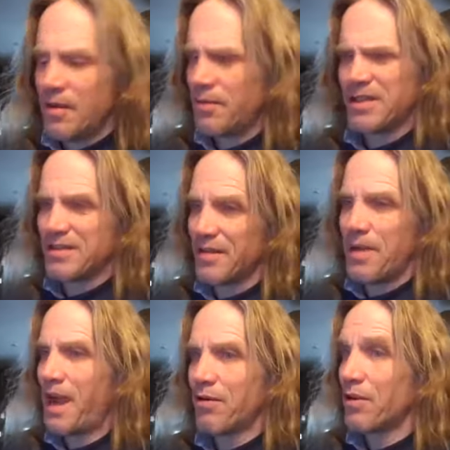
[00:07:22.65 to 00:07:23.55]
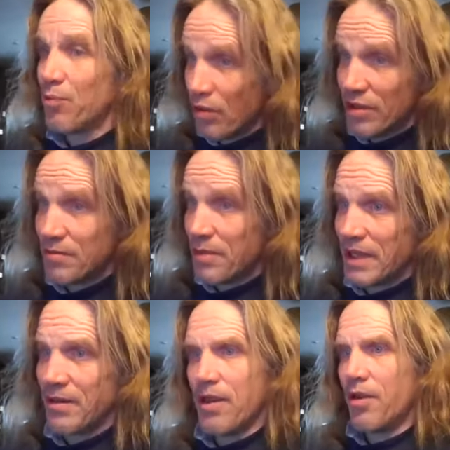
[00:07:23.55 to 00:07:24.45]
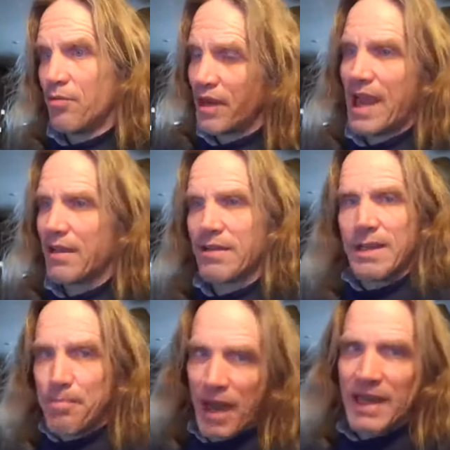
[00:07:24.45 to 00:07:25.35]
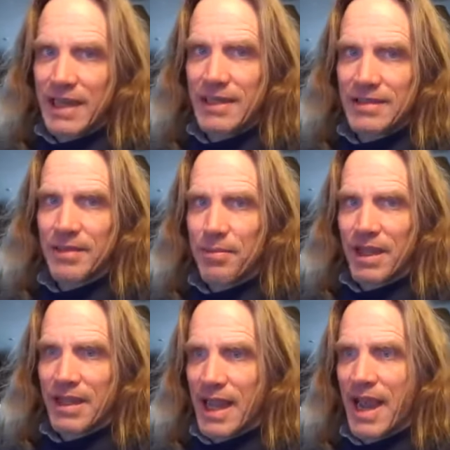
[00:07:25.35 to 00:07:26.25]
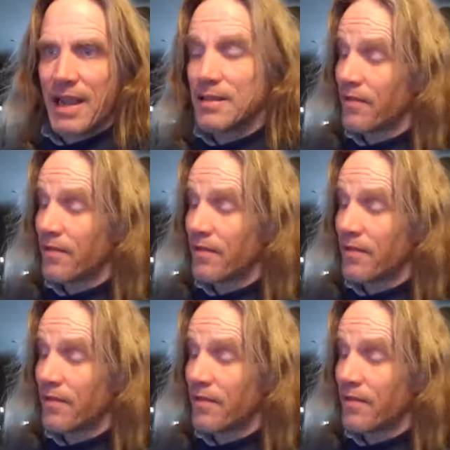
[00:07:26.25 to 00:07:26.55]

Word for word: but somehow it wouldn't be reality biting something in the ass